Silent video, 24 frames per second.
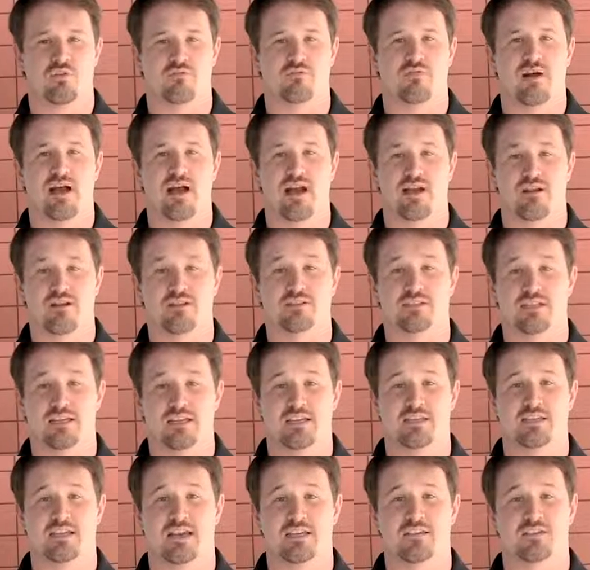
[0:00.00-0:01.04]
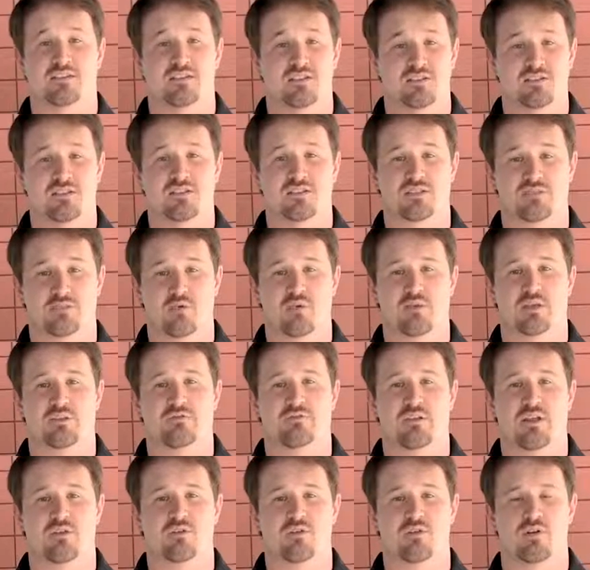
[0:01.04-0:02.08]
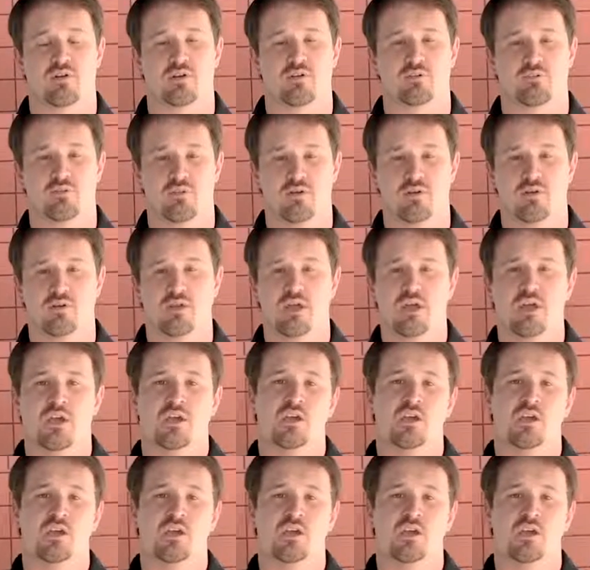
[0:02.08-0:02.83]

fire and to get that delicious smoky flavor on your food.